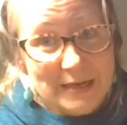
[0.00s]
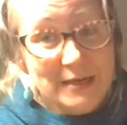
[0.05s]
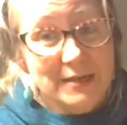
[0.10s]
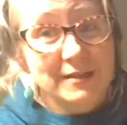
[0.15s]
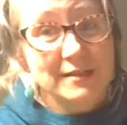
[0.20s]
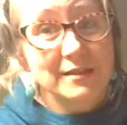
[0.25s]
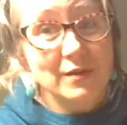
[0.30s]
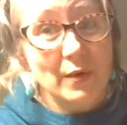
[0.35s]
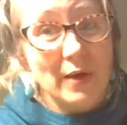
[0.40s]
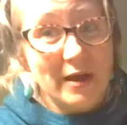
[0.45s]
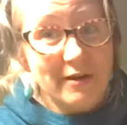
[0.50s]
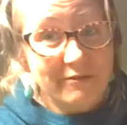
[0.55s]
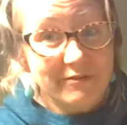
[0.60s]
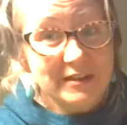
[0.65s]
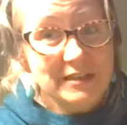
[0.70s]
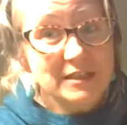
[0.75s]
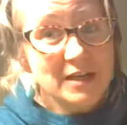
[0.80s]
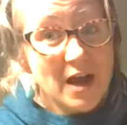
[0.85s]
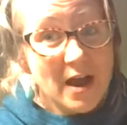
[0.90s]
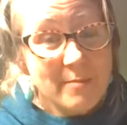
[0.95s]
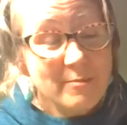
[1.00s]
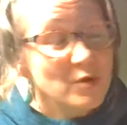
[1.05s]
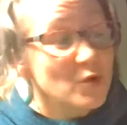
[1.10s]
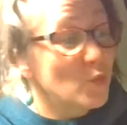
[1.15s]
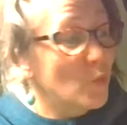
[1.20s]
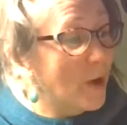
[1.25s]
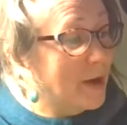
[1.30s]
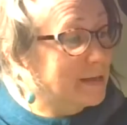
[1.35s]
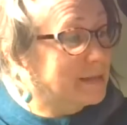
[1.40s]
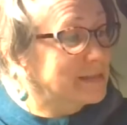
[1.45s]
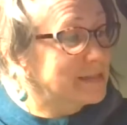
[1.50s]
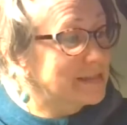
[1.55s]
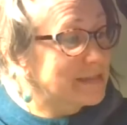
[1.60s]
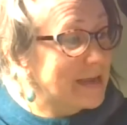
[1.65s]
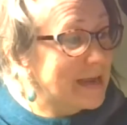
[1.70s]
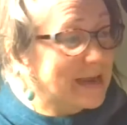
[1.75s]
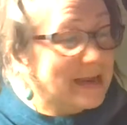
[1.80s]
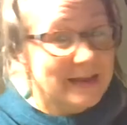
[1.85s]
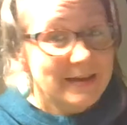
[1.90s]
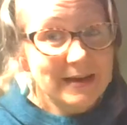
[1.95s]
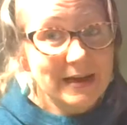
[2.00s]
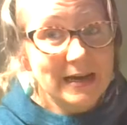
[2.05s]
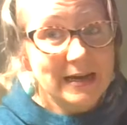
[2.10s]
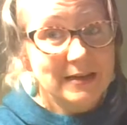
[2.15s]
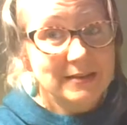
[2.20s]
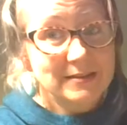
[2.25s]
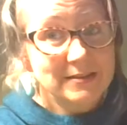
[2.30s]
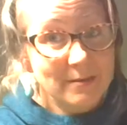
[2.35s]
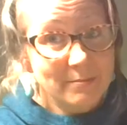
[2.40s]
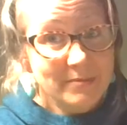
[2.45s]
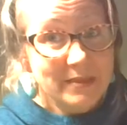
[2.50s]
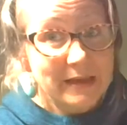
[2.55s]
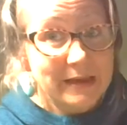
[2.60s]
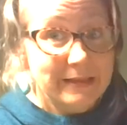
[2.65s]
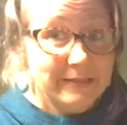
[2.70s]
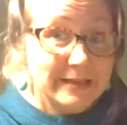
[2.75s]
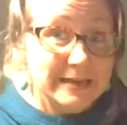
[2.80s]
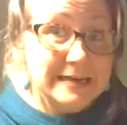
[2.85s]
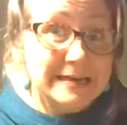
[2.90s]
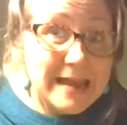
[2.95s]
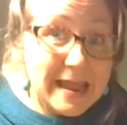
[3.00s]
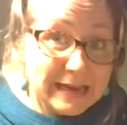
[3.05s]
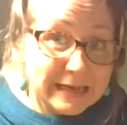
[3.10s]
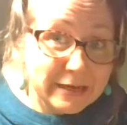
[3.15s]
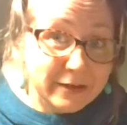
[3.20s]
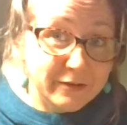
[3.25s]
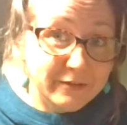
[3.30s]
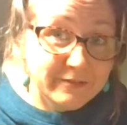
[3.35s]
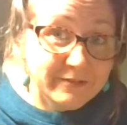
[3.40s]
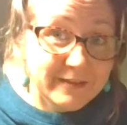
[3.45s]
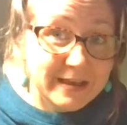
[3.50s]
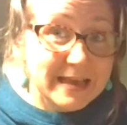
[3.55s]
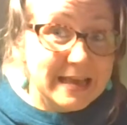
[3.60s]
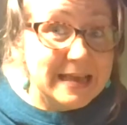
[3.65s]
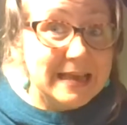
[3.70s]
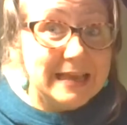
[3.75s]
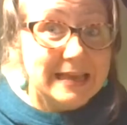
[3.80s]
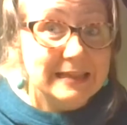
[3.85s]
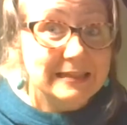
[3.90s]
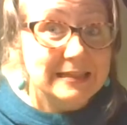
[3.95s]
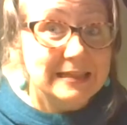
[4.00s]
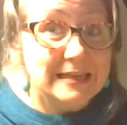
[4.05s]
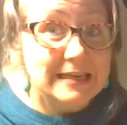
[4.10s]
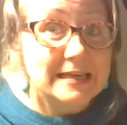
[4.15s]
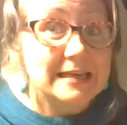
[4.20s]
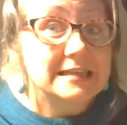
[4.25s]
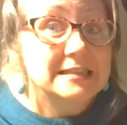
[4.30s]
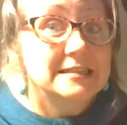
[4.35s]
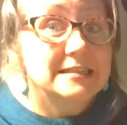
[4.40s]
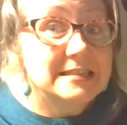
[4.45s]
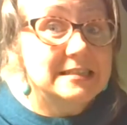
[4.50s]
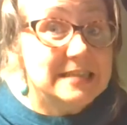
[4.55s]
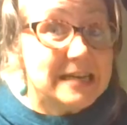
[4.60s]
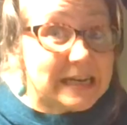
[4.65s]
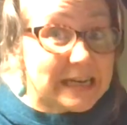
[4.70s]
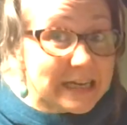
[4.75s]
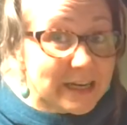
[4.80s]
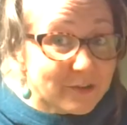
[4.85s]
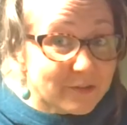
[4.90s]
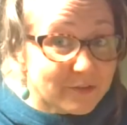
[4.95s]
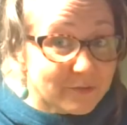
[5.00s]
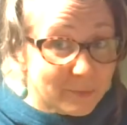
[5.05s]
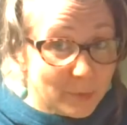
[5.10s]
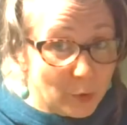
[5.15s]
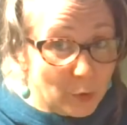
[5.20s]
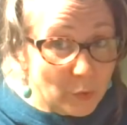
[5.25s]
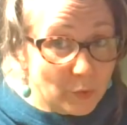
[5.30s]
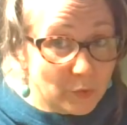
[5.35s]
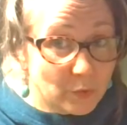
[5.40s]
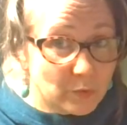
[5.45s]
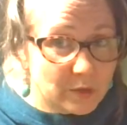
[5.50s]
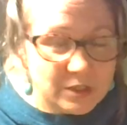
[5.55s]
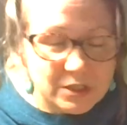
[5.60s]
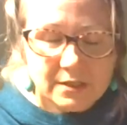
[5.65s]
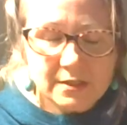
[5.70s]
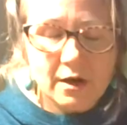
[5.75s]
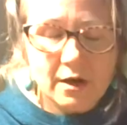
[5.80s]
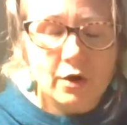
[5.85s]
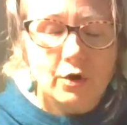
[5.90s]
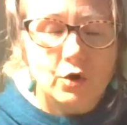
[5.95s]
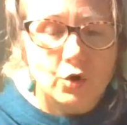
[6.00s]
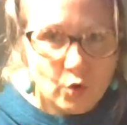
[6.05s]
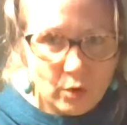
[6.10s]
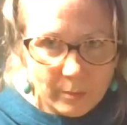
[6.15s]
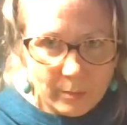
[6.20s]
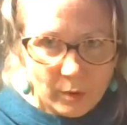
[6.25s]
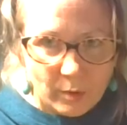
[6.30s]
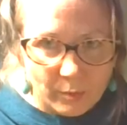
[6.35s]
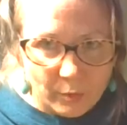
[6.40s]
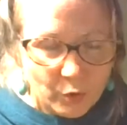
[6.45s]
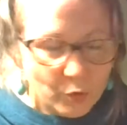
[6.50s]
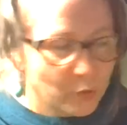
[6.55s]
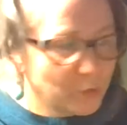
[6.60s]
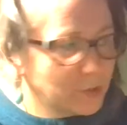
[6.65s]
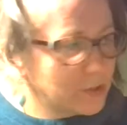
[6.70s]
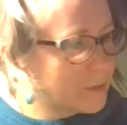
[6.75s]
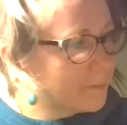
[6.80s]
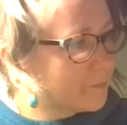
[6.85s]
So every time you want to say something in the negative, in the indicative mood, which is our normal mood,